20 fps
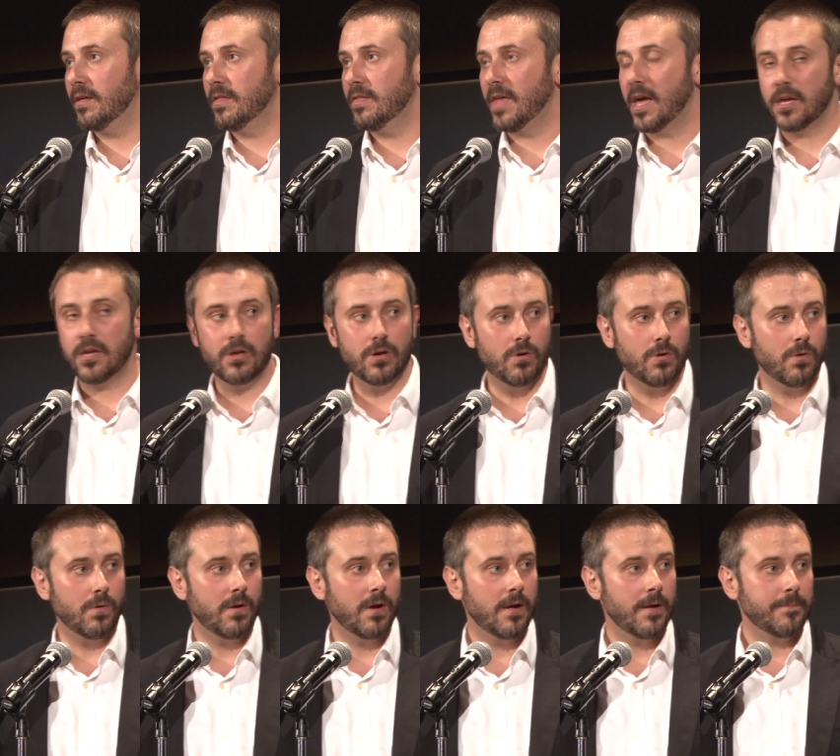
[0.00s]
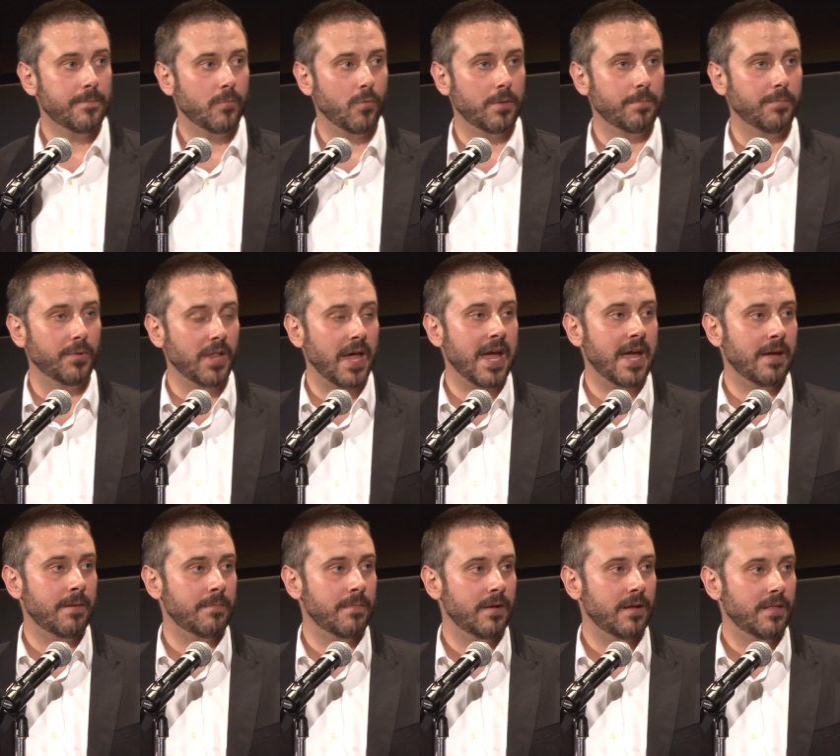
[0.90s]
that you would
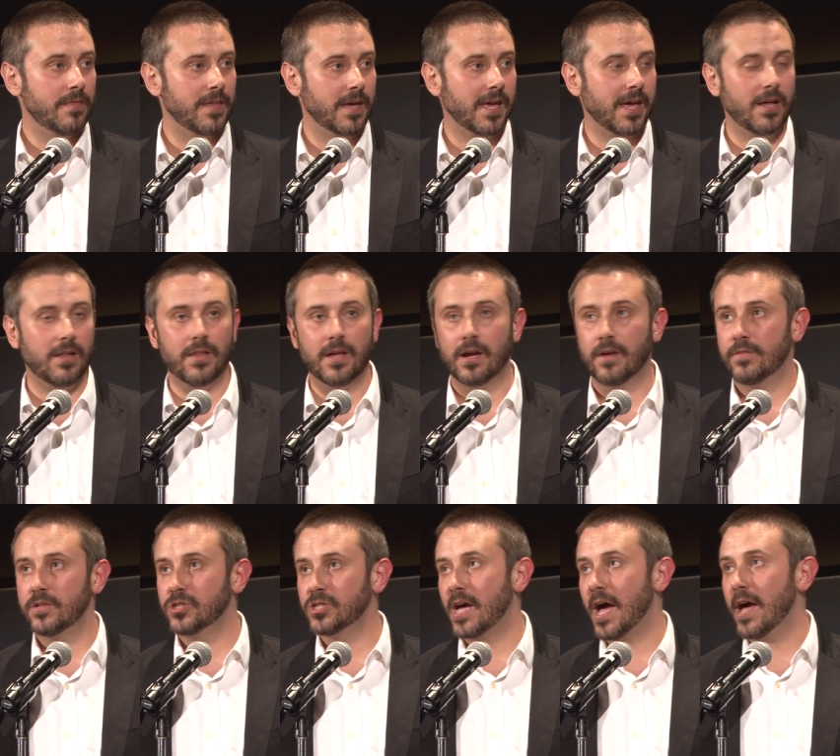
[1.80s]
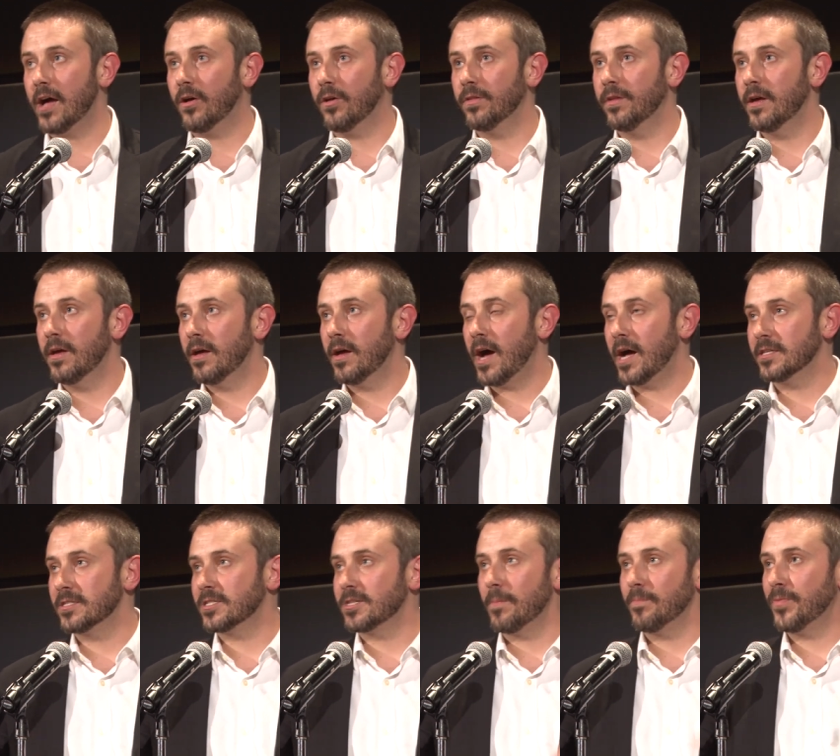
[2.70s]
blame the killing of a child
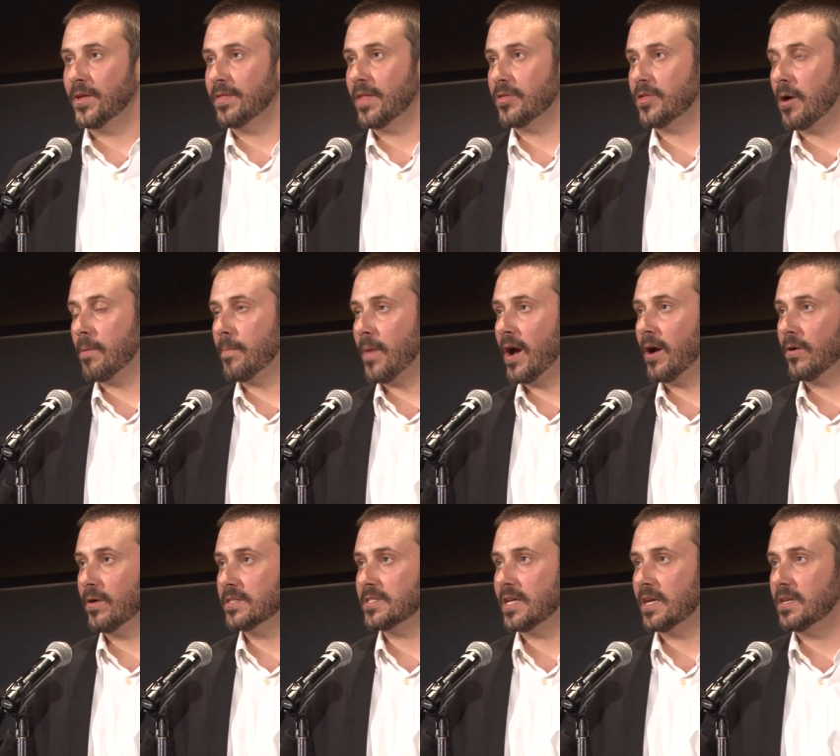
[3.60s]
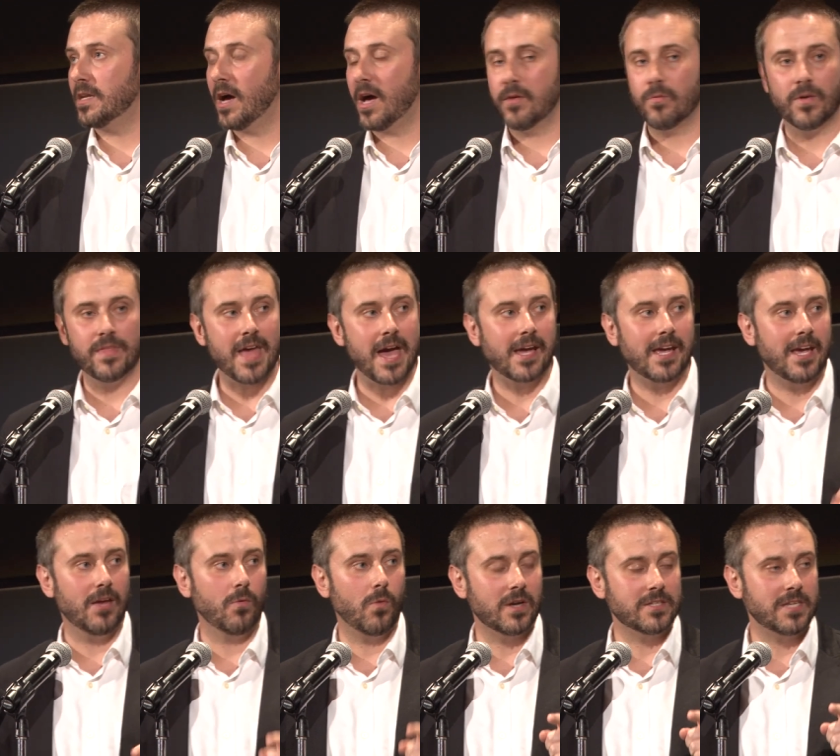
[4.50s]
on something that their parents had done when that
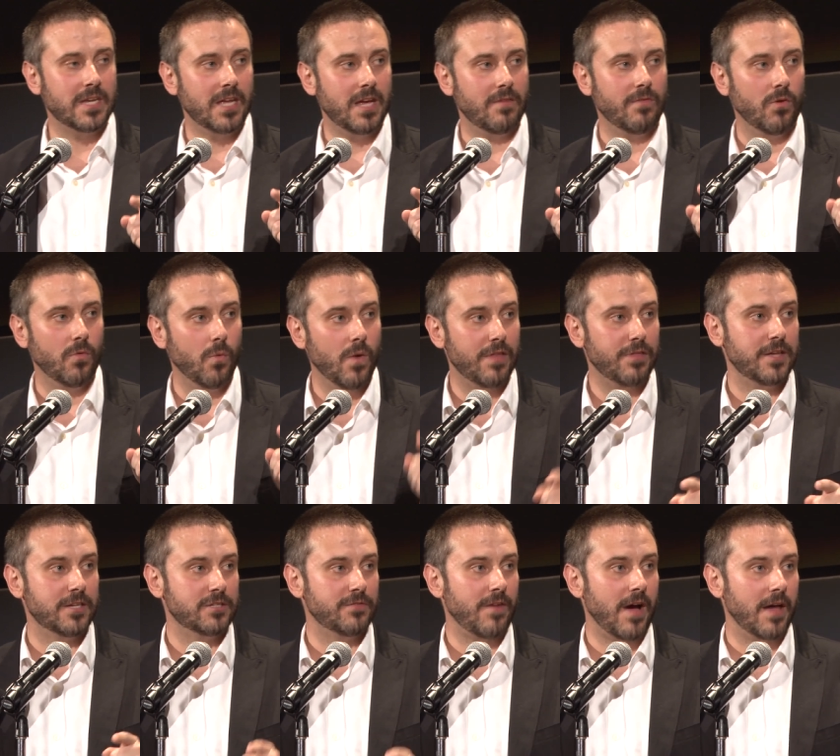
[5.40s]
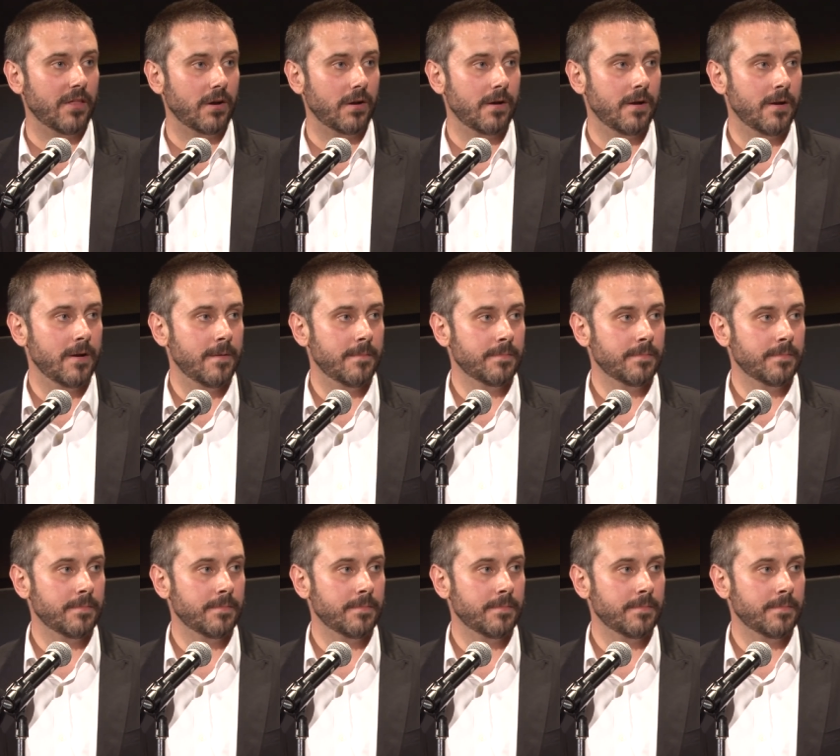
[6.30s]
kid wasn't even with his father.